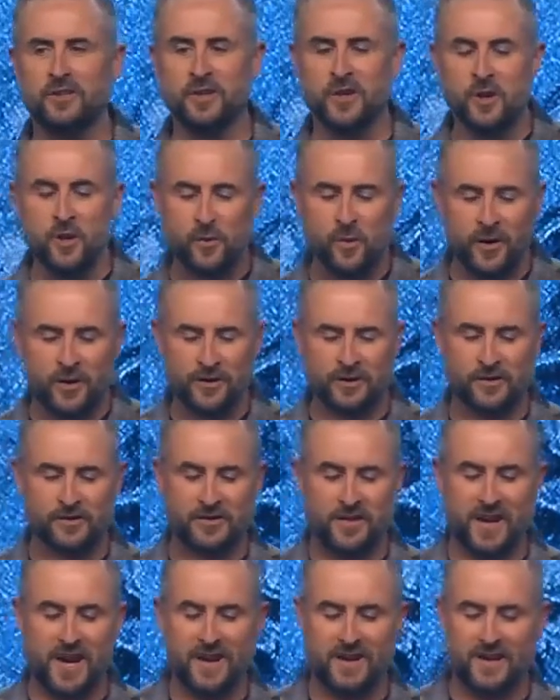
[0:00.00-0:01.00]
you
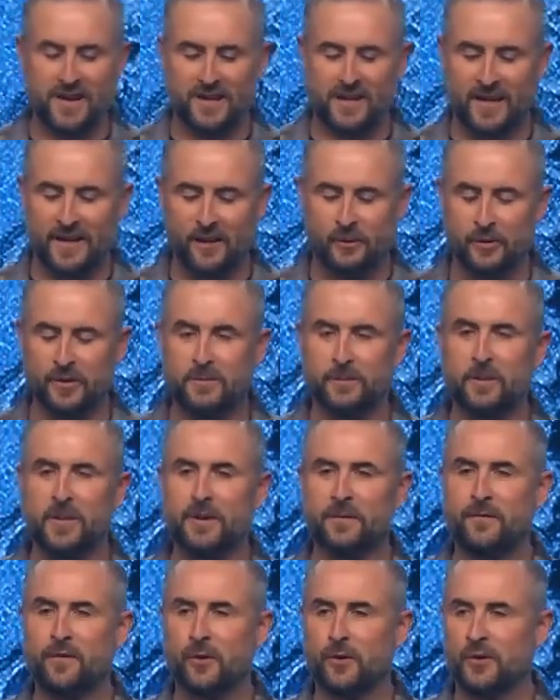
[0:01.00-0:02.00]
understand that language, but
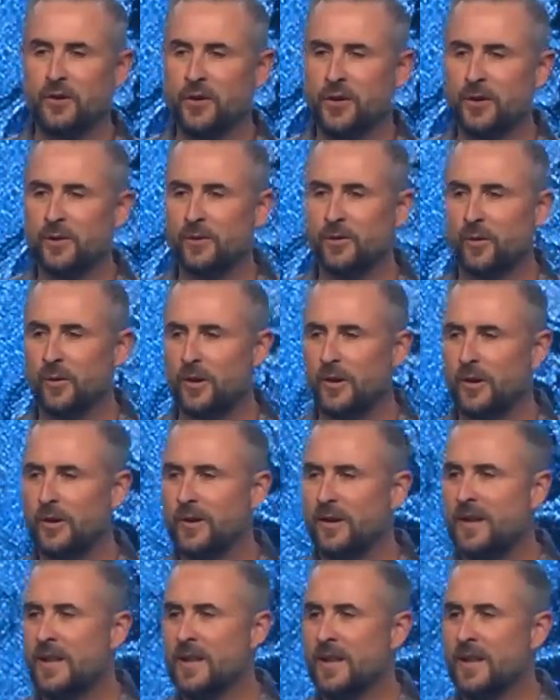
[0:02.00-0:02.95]
if you're new or